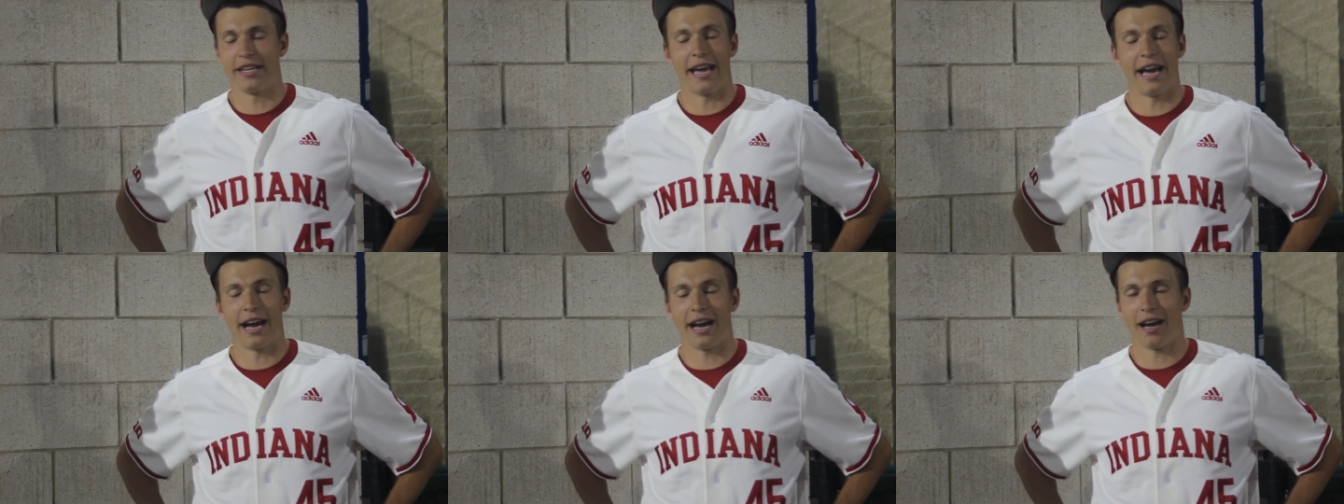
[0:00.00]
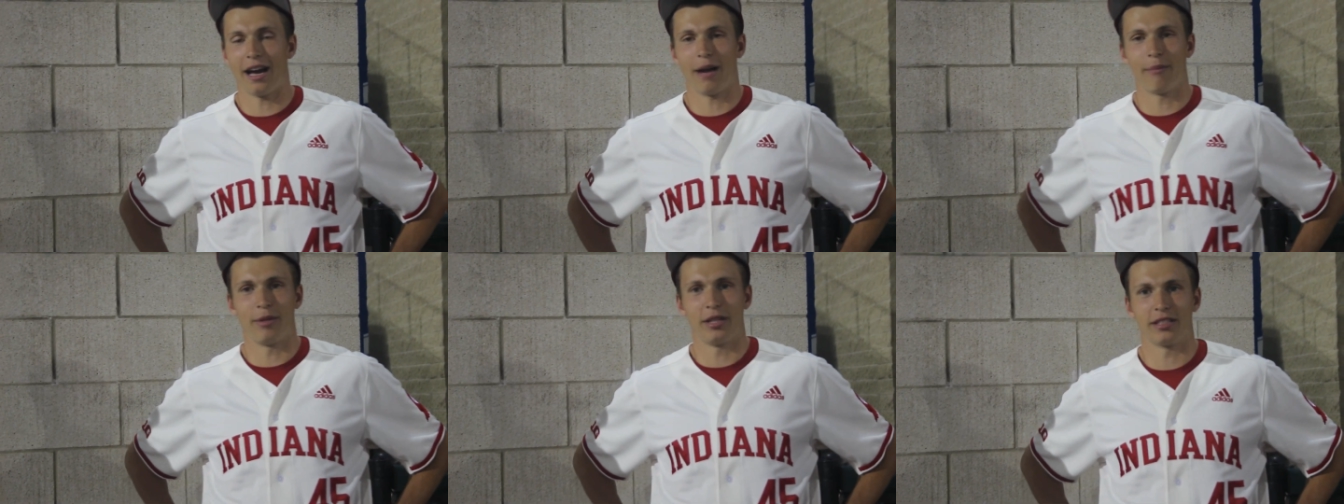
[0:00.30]

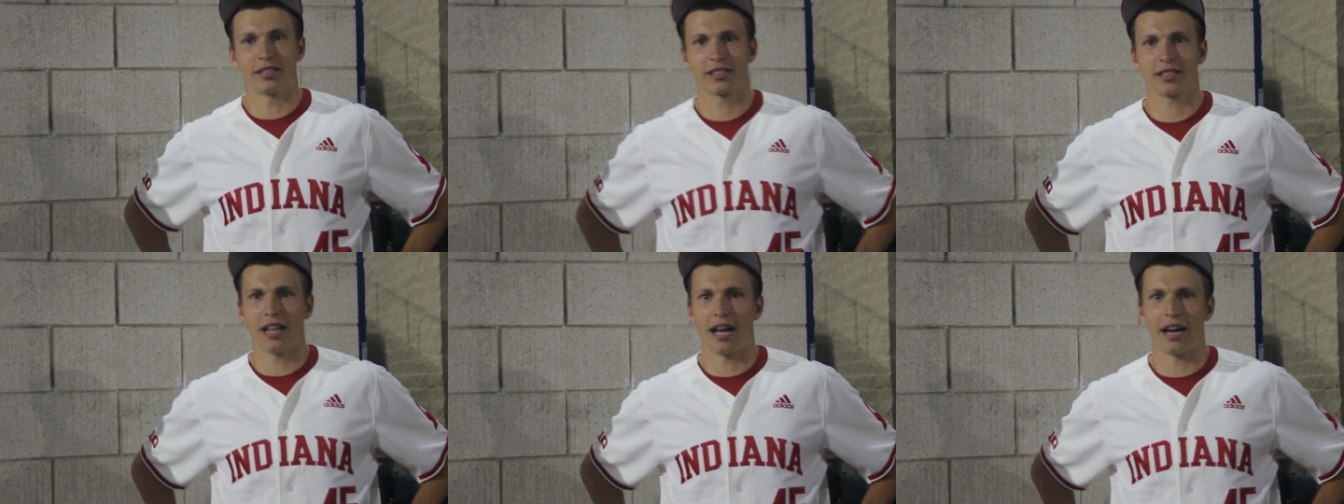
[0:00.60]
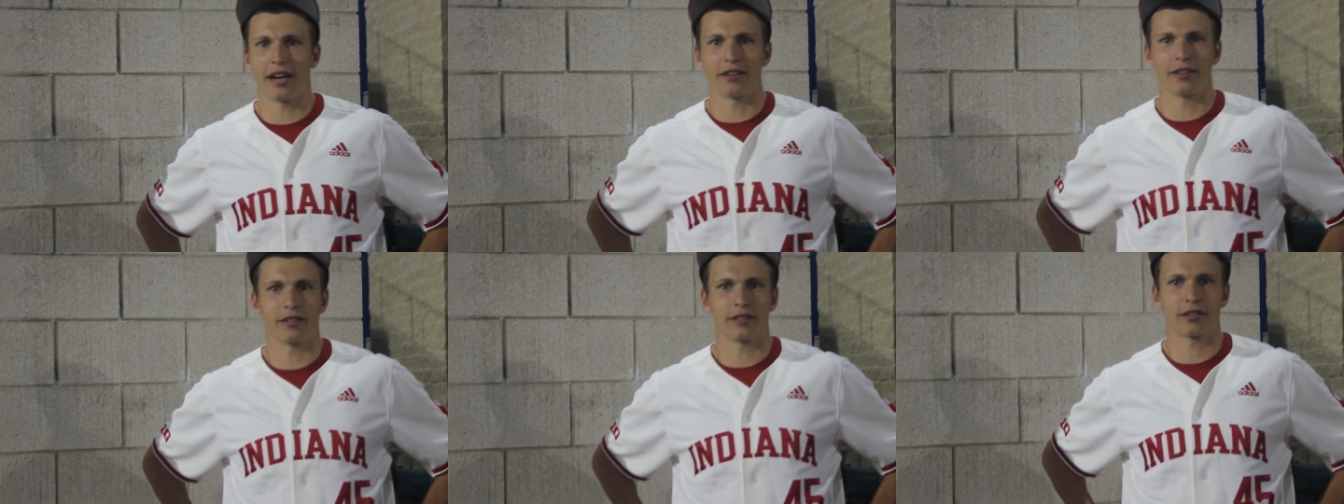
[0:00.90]
Yeah, I mean,
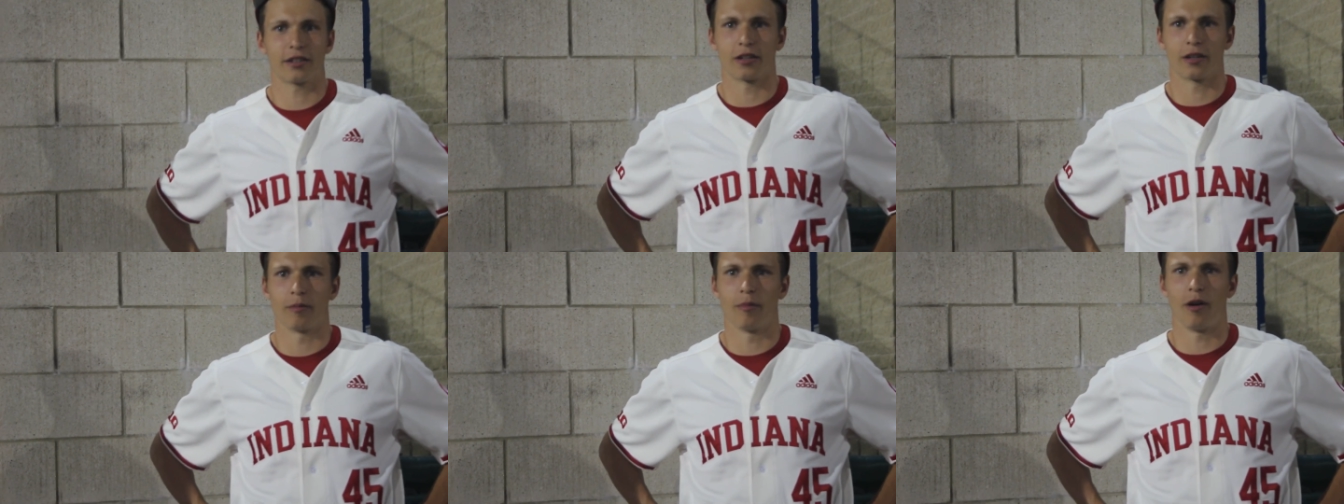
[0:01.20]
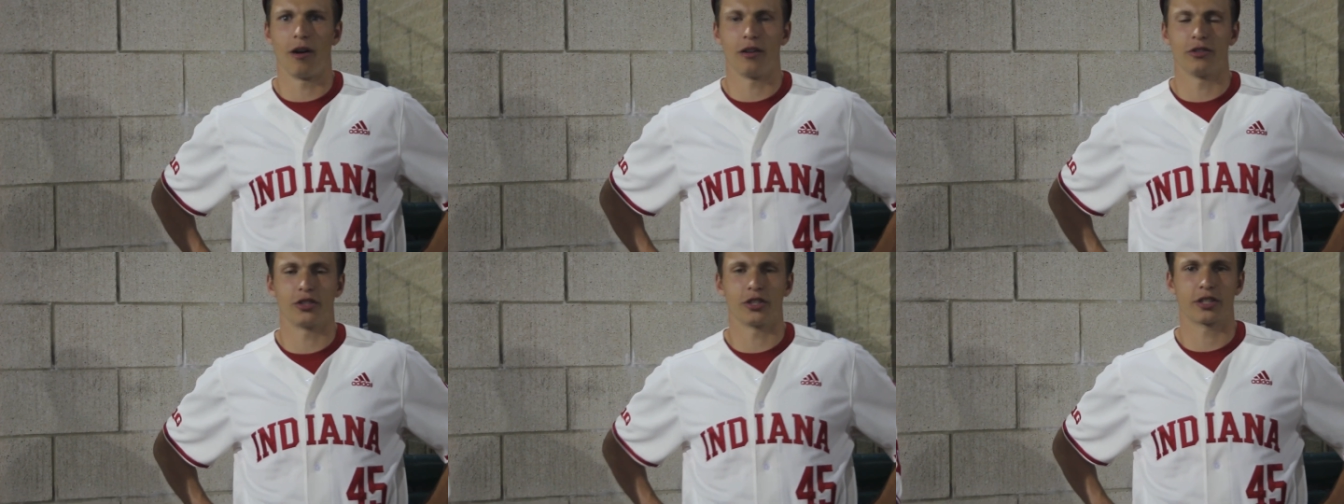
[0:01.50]
slider,
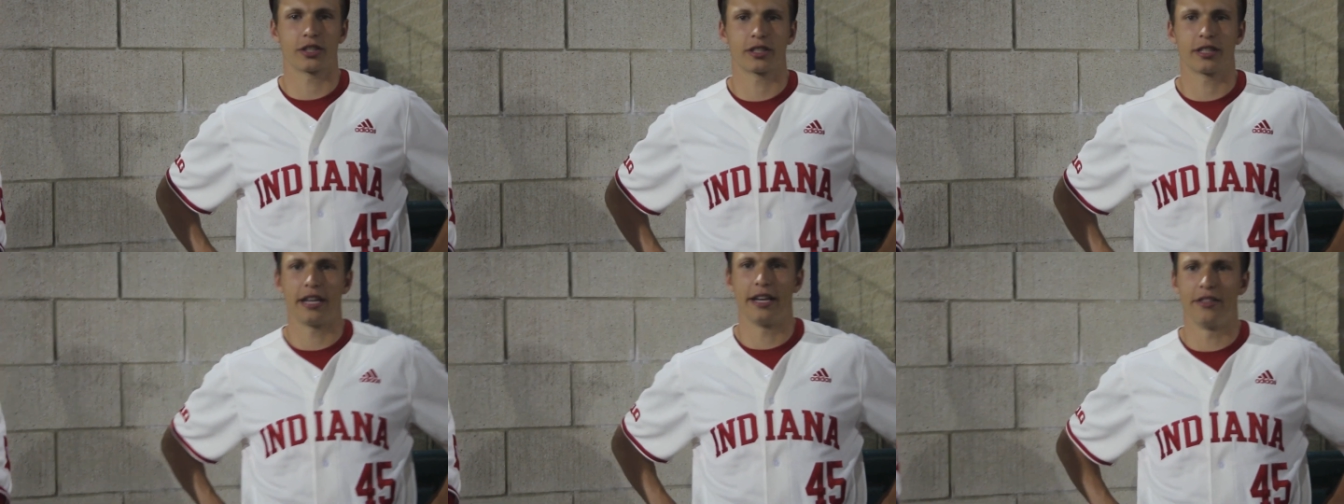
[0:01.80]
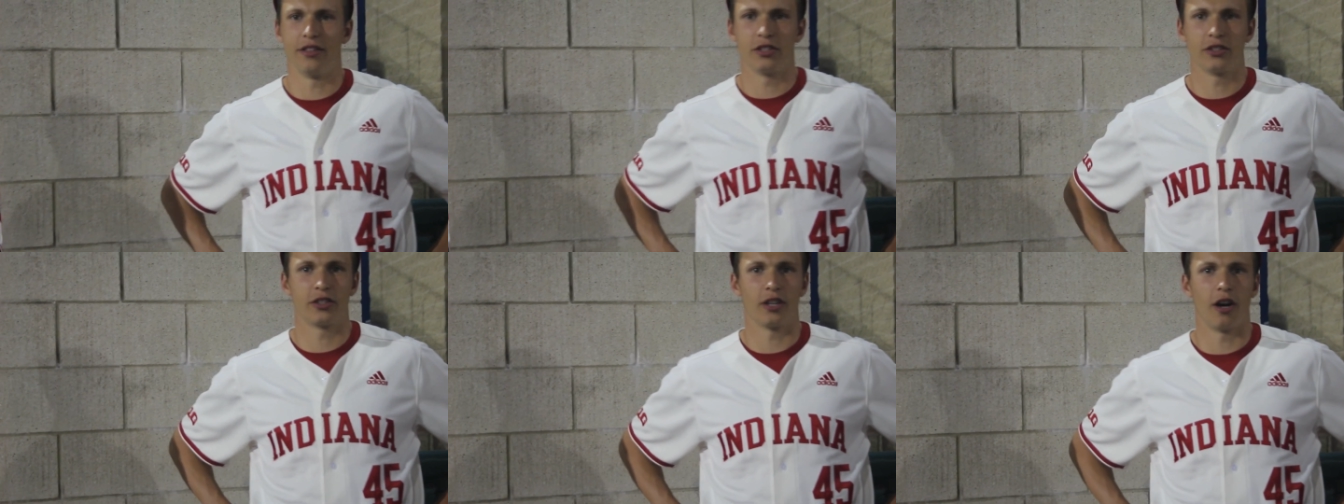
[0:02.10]
curveball, just
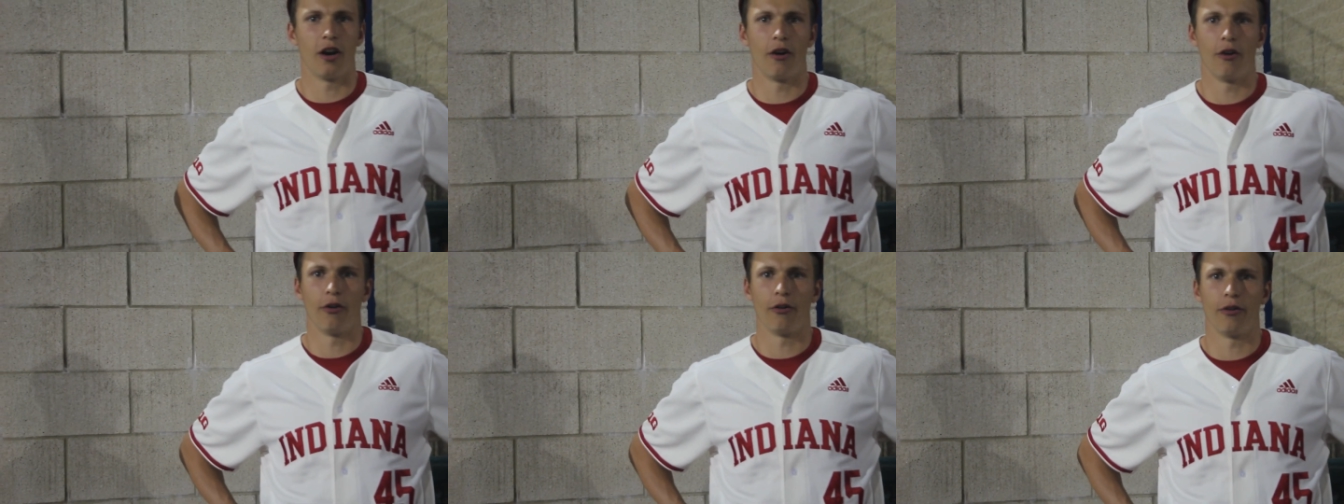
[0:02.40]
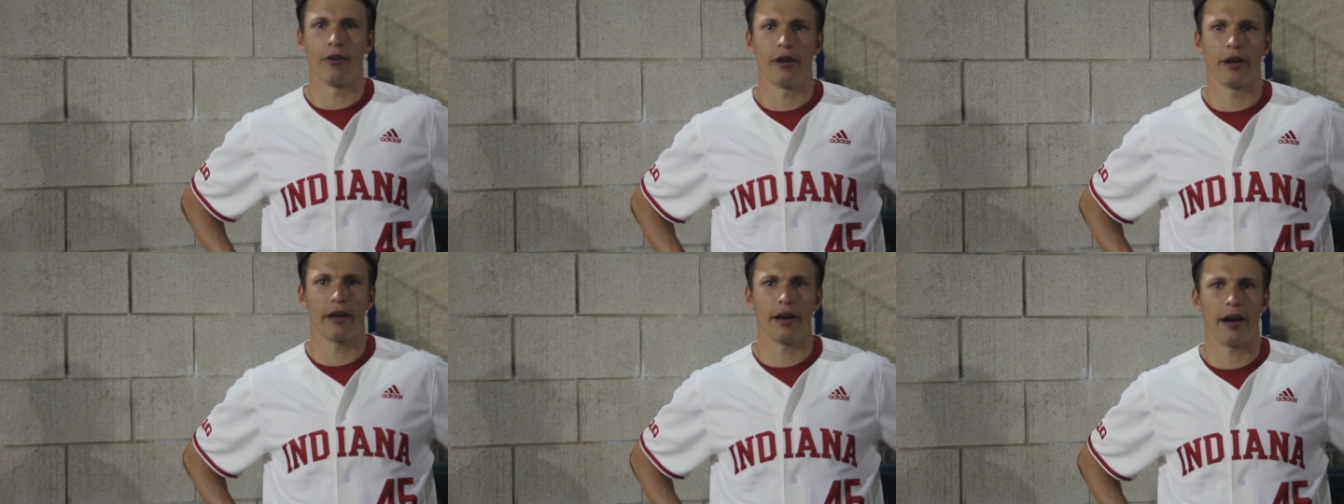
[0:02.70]
in the
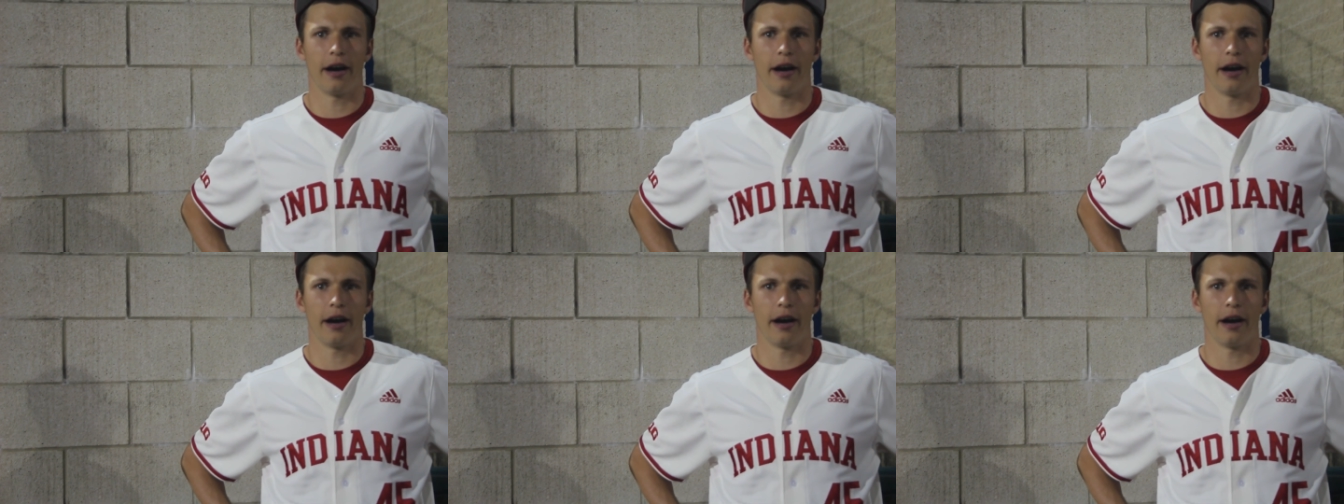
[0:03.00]
zone,